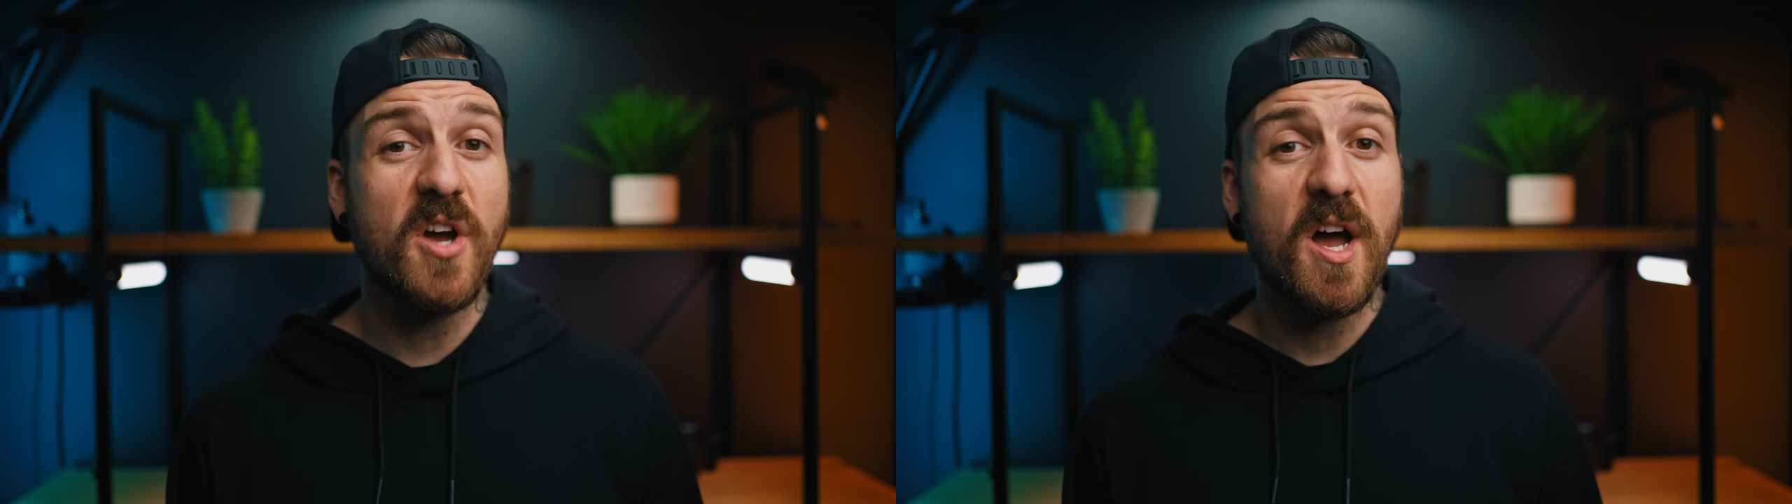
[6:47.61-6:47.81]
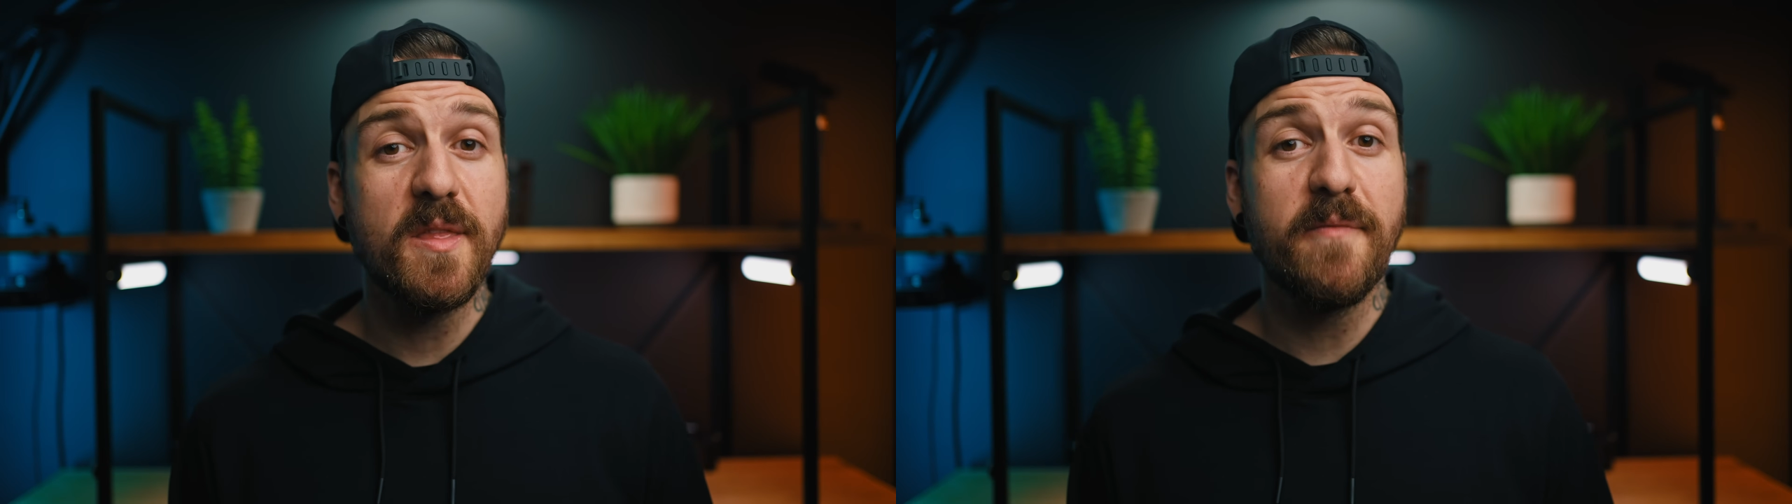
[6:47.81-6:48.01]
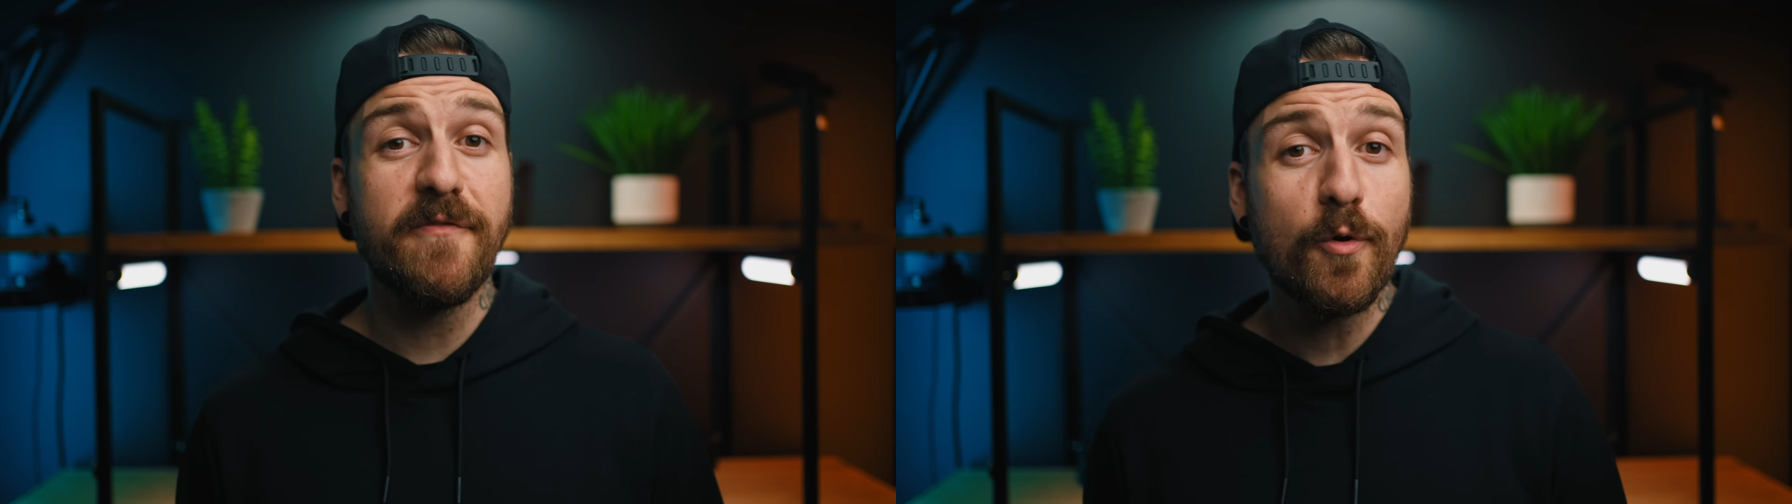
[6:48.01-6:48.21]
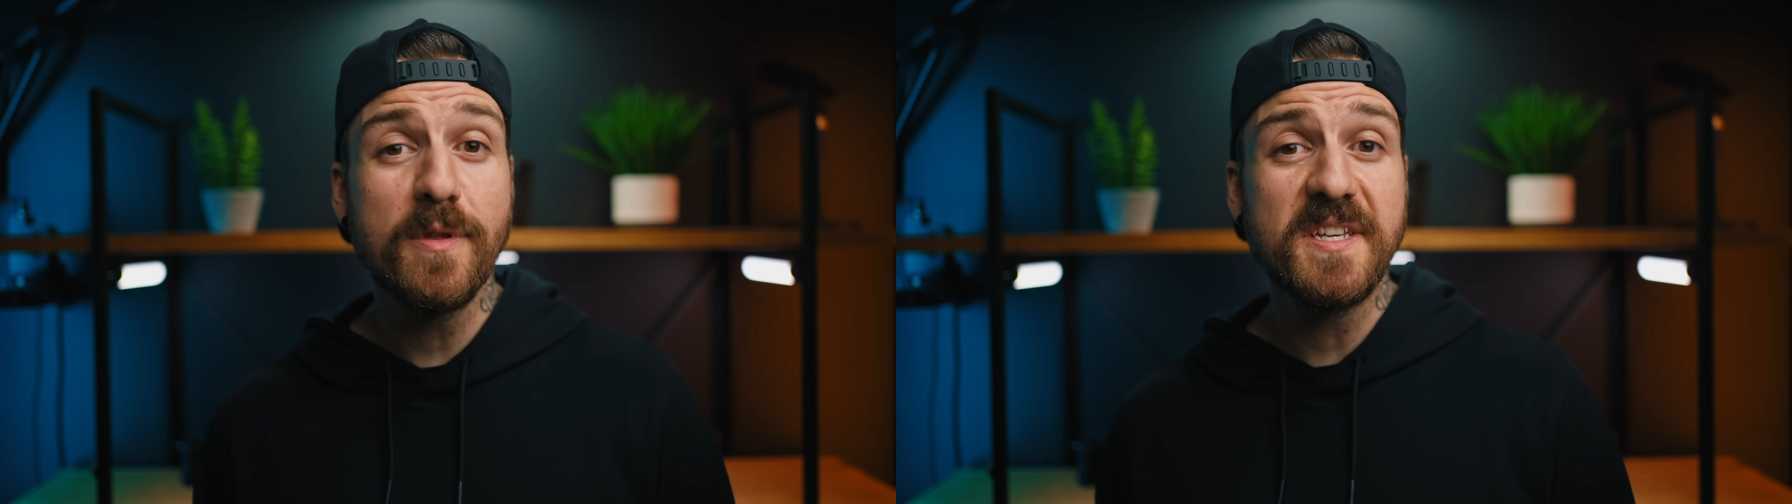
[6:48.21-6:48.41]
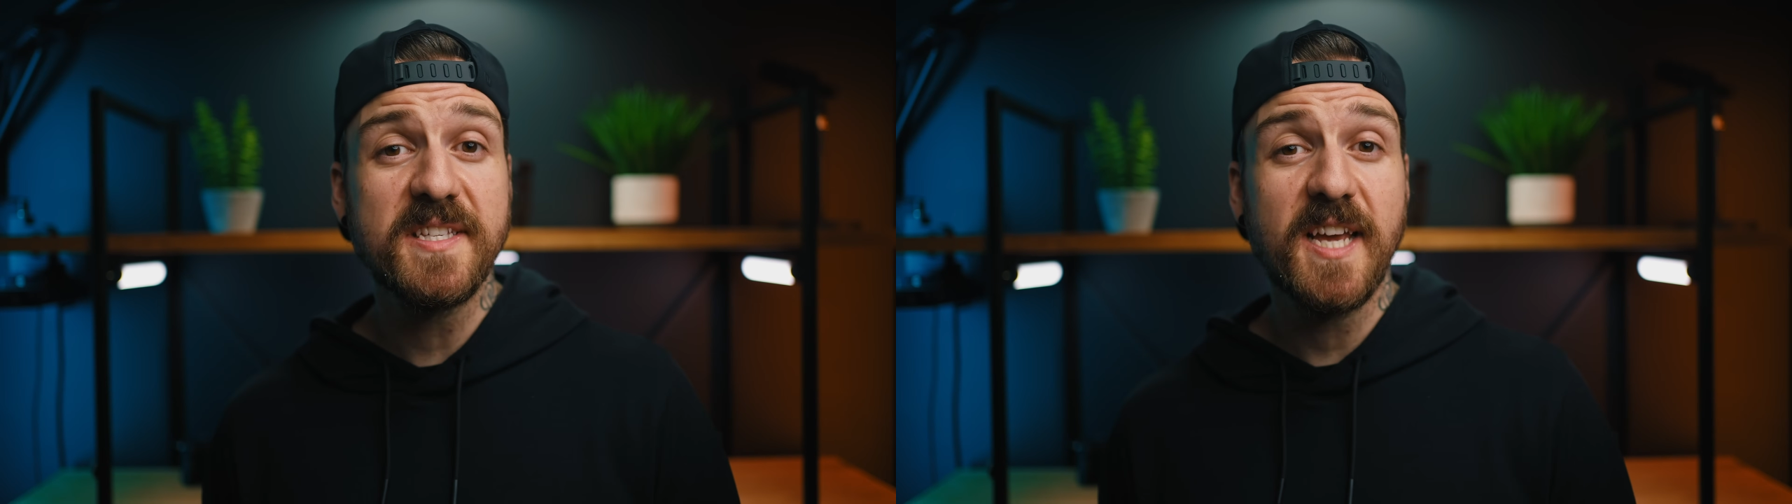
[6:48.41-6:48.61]
on them for
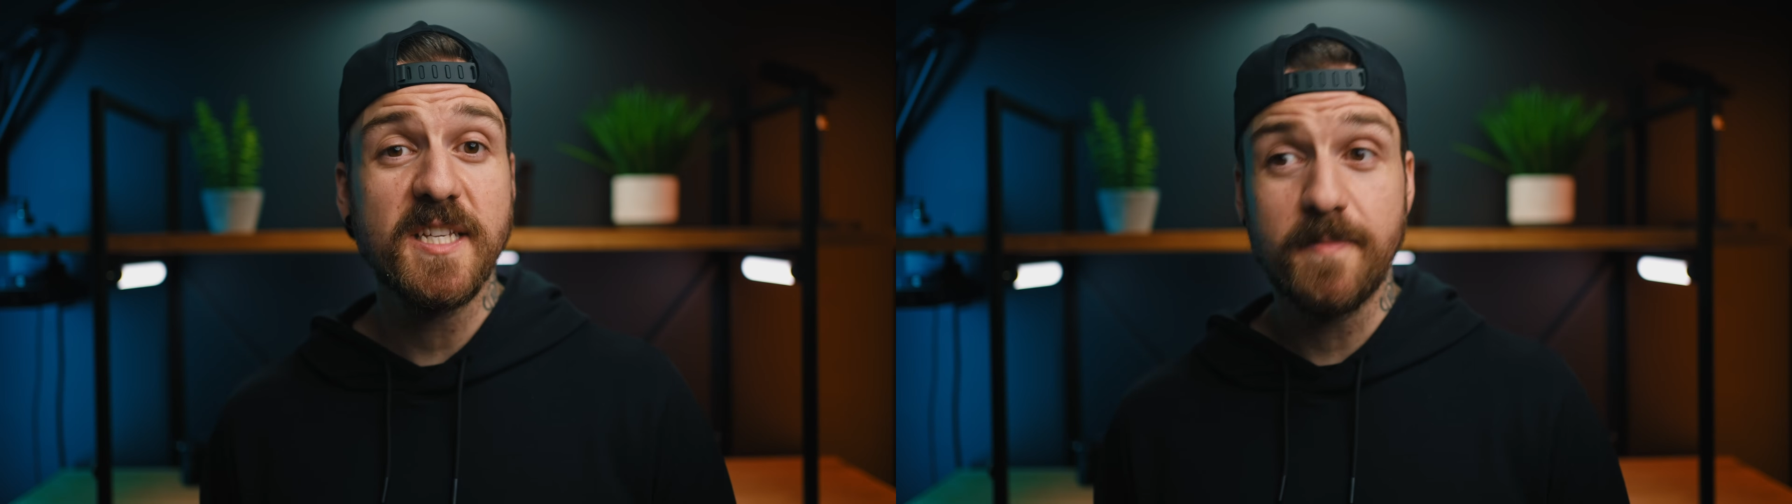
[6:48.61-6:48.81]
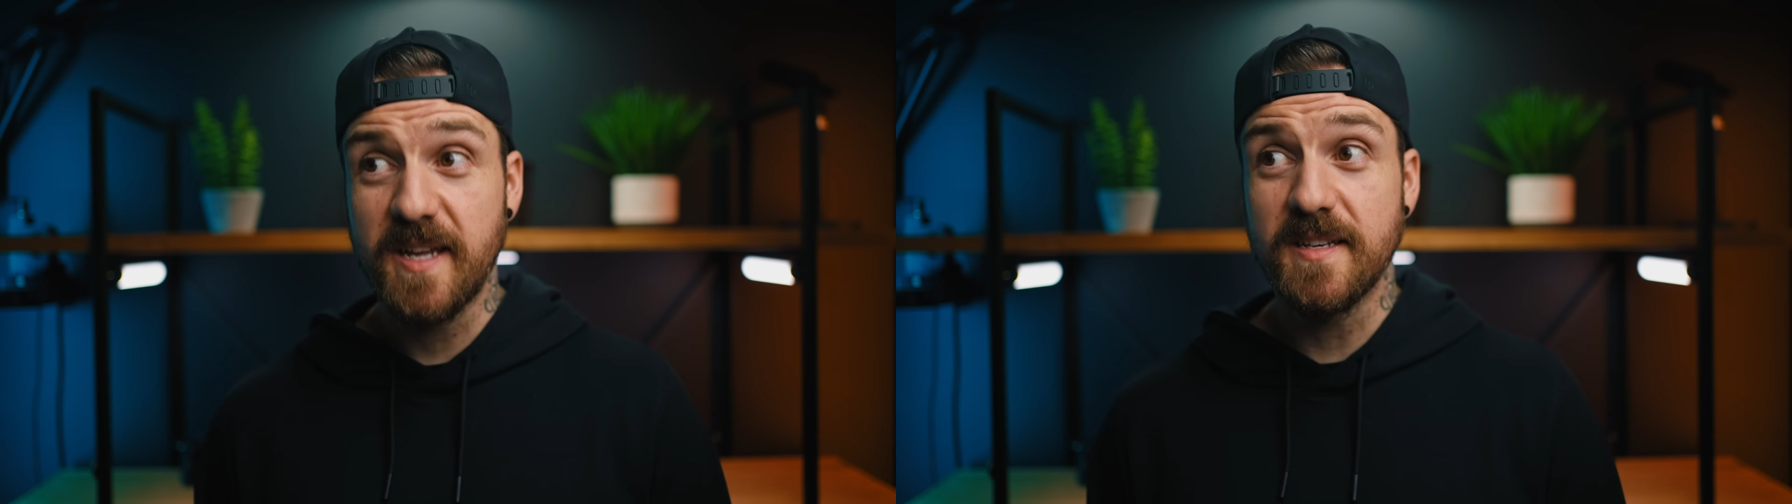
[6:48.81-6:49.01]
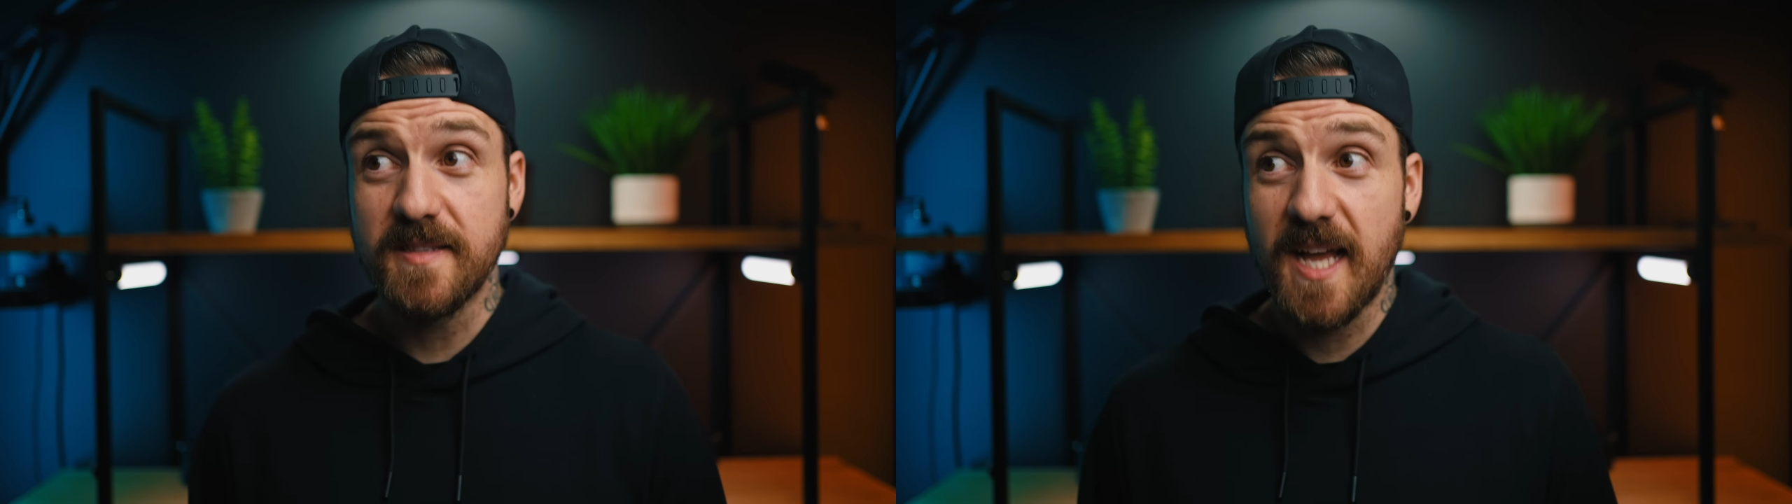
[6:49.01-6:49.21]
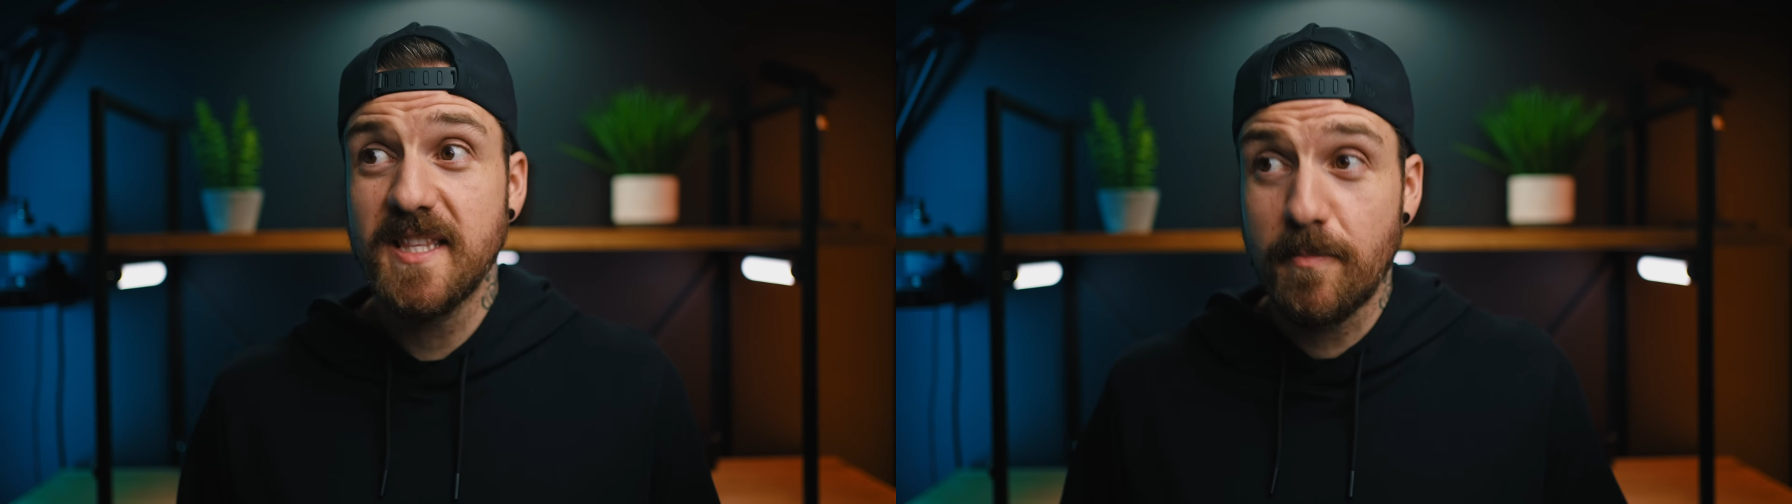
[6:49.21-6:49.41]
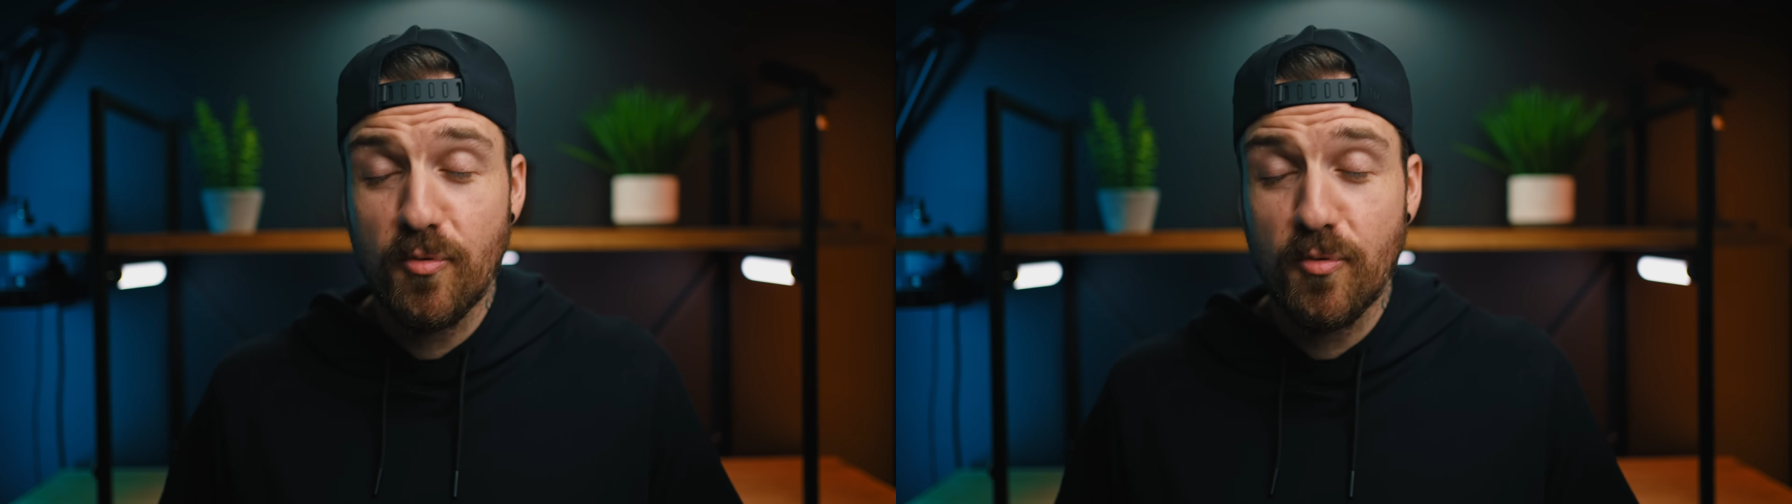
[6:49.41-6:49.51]
this test because that's a